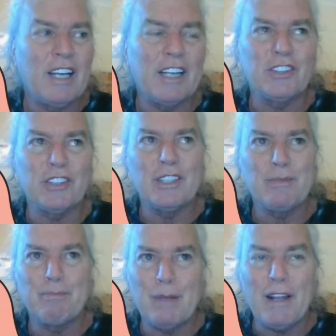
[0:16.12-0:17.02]
actually,
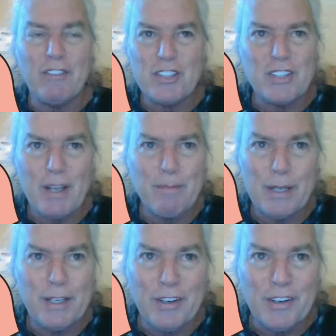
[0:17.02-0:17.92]
it's been ever since I've
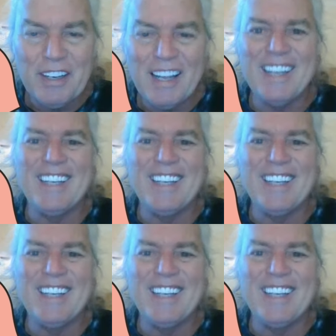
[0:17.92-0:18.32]
been here.